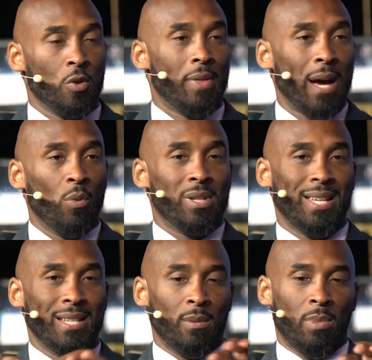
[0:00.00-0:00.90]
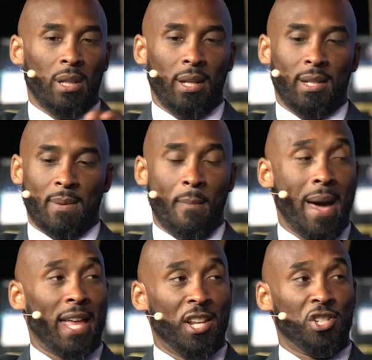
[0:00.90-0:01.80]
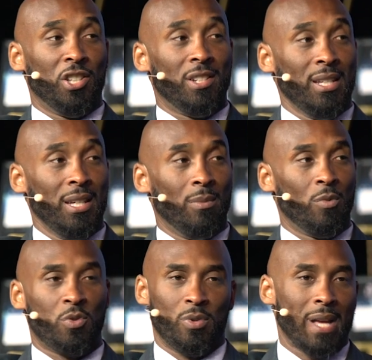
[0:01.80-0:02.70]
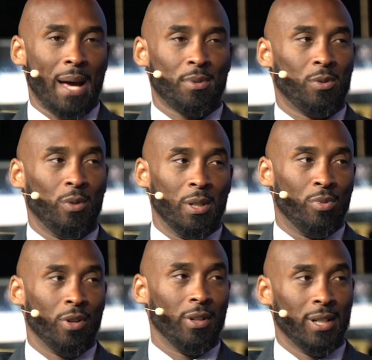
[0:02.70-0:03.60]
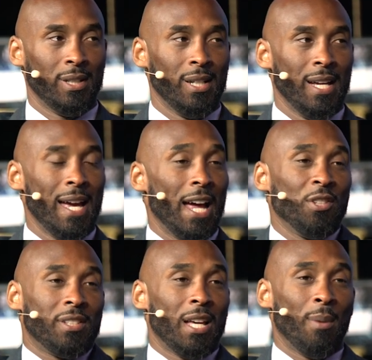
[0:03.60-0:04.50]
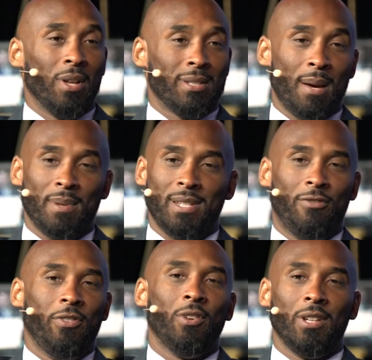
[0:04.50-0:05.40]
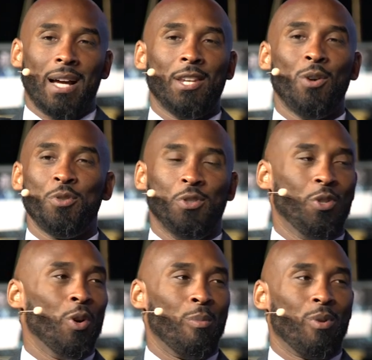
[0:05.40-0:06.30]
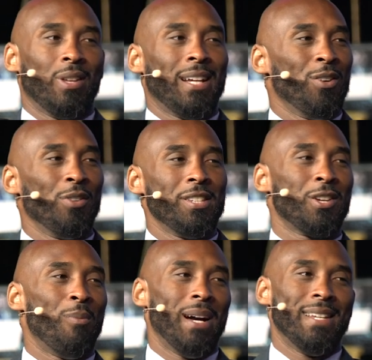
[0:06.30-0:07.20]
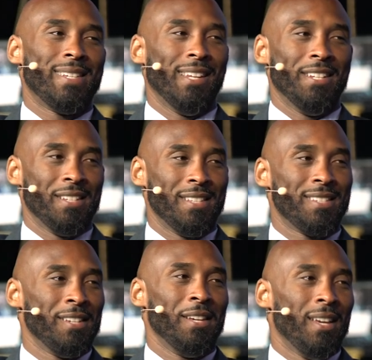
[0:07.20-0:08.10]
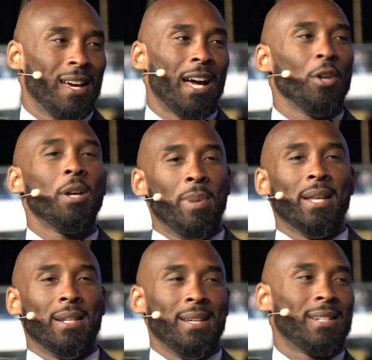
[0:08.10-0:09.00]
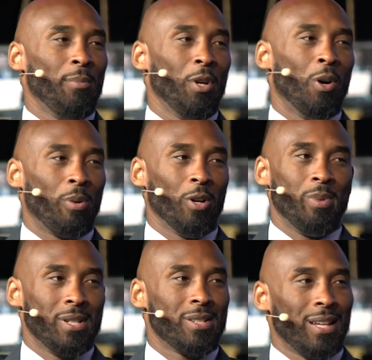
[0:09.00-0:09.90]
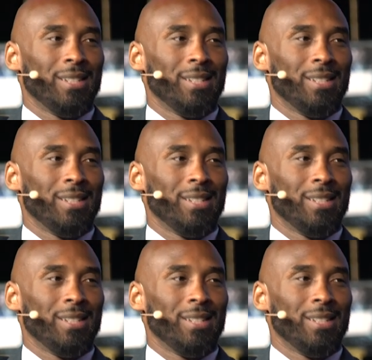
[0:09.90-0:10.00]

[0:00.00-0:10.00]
So that was his ability to manage the team, which was absolutely brilliant. I used to tell him all the time, I said, Phil, look, I know what you're doing, bro. Like, don't insult my intelligence. I know you're being a dick to me on purpose.